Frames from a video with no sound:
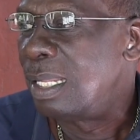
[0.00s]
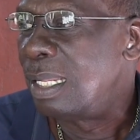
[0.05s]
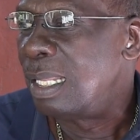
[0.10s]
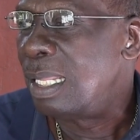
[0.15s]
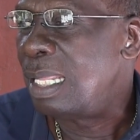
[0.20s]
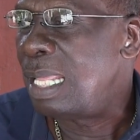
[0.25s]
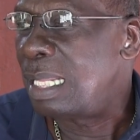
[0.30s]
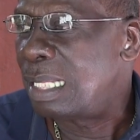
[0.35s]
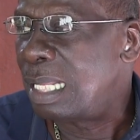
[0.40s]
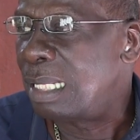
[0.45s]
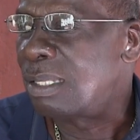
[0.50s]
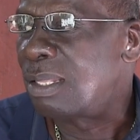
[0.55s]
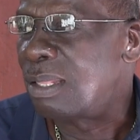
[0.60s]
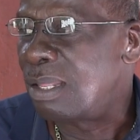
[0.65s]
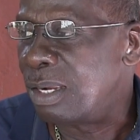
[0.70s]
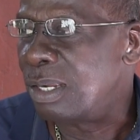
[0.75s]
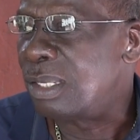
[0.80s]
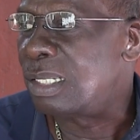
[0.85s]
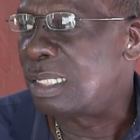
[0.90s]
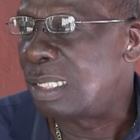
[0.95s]
He has
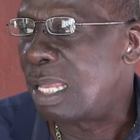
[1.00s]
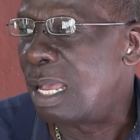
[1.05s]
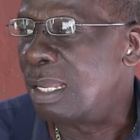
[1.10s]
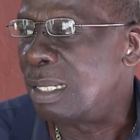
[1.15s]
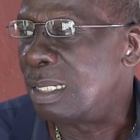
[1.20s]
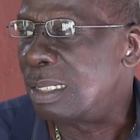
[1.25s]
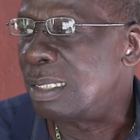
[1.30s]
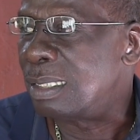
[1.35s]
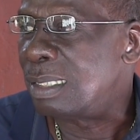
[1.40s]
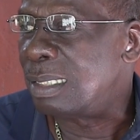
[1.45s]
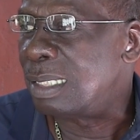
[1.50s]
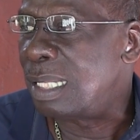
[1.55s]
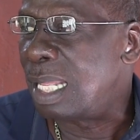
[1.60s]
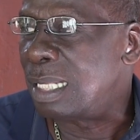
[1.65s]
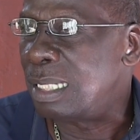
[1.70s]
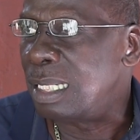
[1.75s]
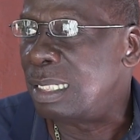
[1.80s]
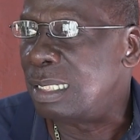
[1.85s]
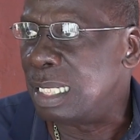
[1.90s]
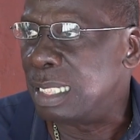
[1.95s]
a 3rd song
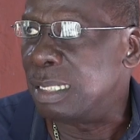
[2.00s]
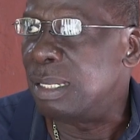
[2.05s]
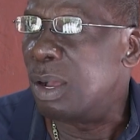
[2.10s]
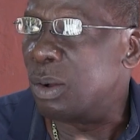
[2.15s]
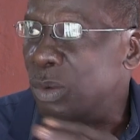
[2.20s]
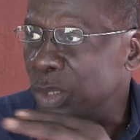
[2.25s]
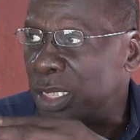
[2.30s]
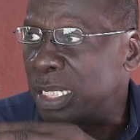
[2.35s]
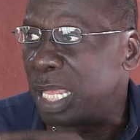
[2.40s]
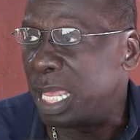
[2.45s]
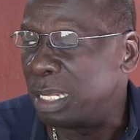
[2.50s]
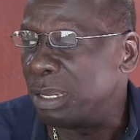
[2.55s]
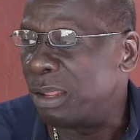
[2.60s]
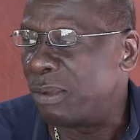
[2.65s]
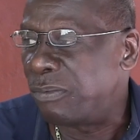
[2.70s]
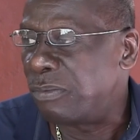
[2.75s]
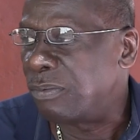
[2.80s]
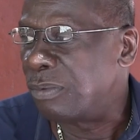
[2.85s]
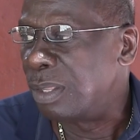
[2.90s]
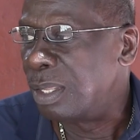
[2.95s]
that he did outside
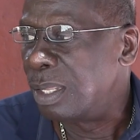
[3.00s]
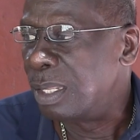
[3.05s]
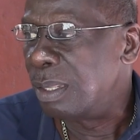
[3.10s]
of